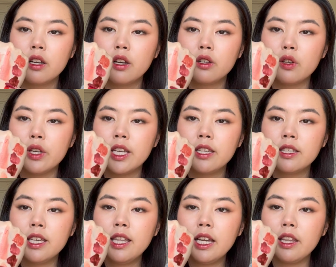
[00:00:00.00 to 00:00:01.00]
So you can
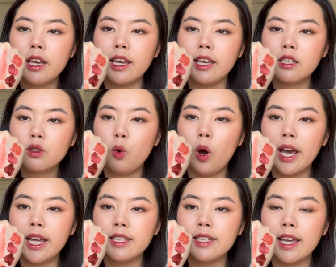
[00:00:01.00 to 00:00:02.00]
see that there is quite
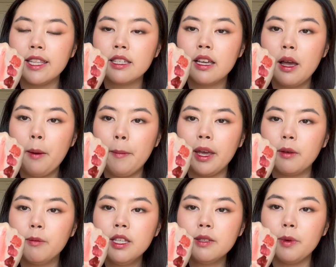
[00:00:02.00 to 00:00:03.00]
intense
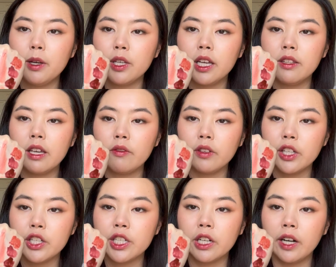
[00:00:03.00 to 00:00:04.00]
pigment, but you can definitely
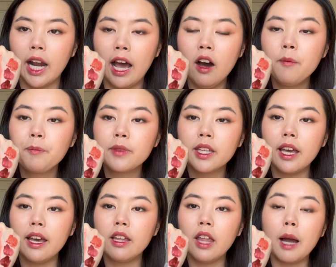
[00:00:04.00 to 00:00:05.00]
sheer it out.
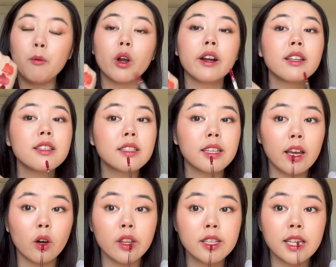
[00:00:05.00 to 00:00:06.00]
And I'm wearing this today
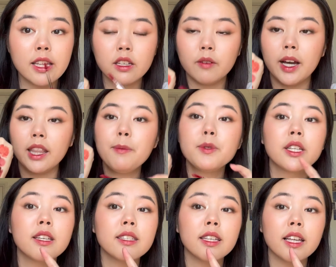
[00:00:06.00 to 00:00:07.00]
on the center of my lips. You
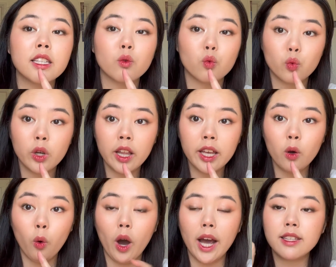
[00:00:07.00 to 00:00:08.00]
can see it's really
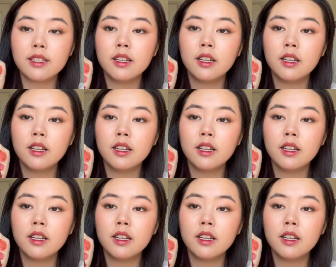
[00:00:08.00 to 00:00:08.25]
quite